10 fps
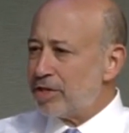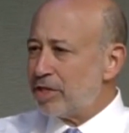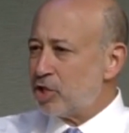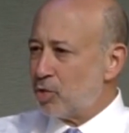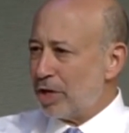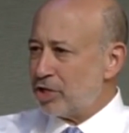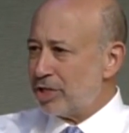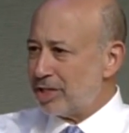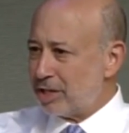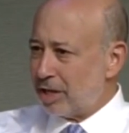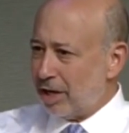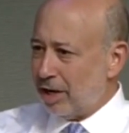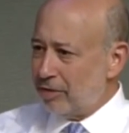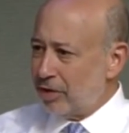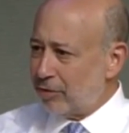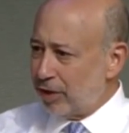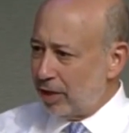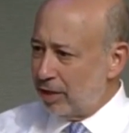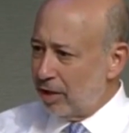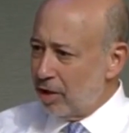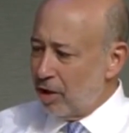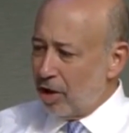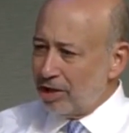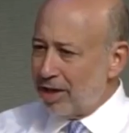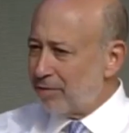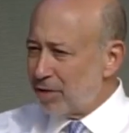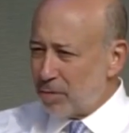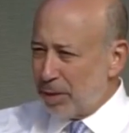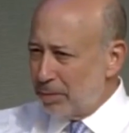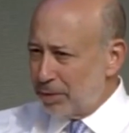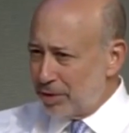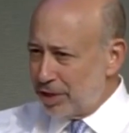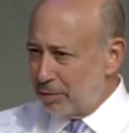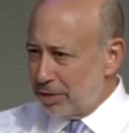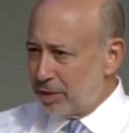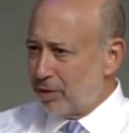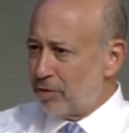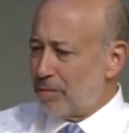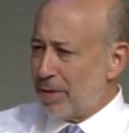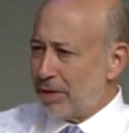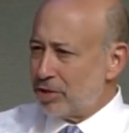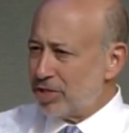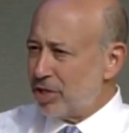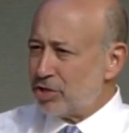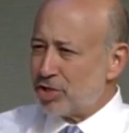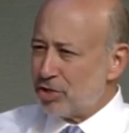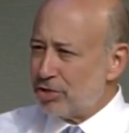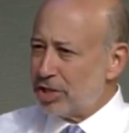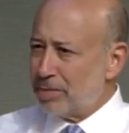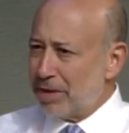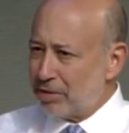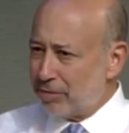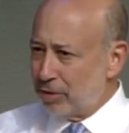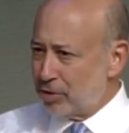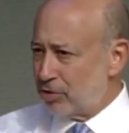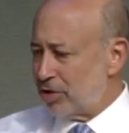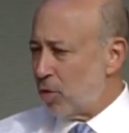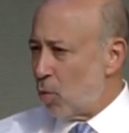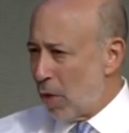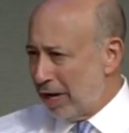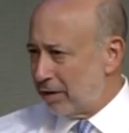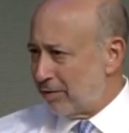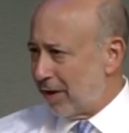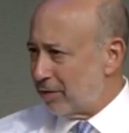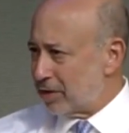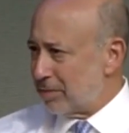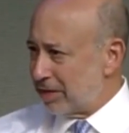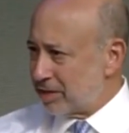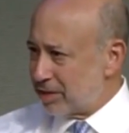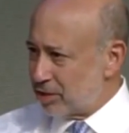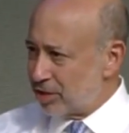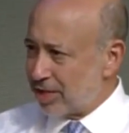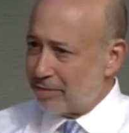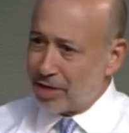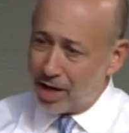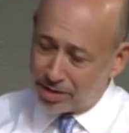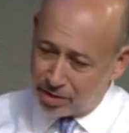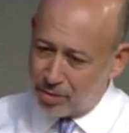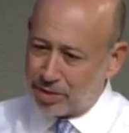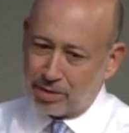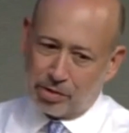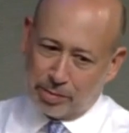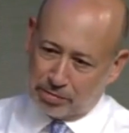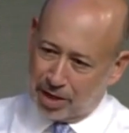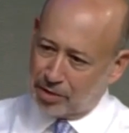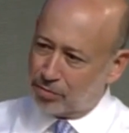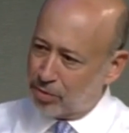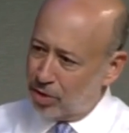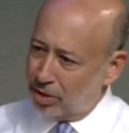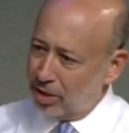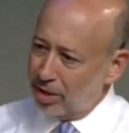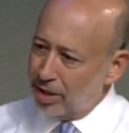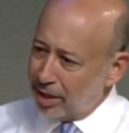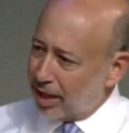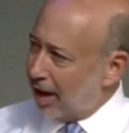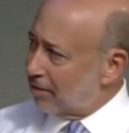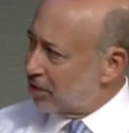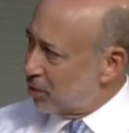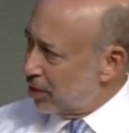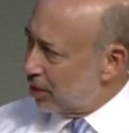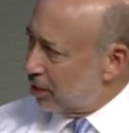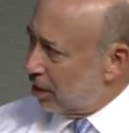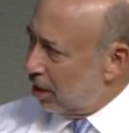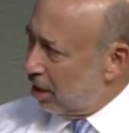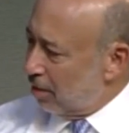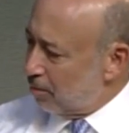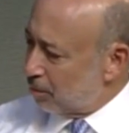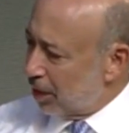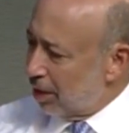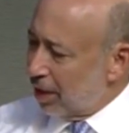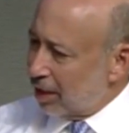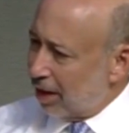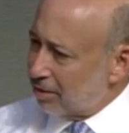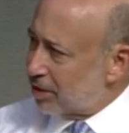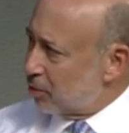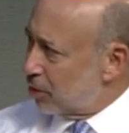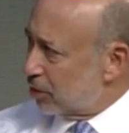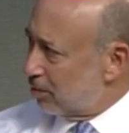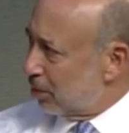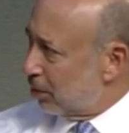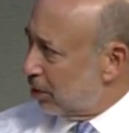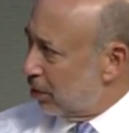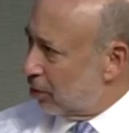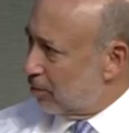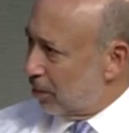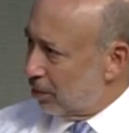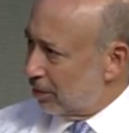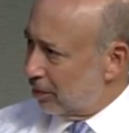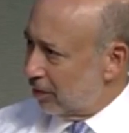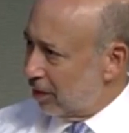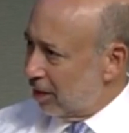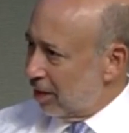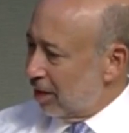the situation didn't, even if the level of the people you deal with don't compel, and just the uncertainty about the future and the weight of having to make decisions that have consequence that could be right or wrong carries with it, um, carries it with some bur you know, burdens.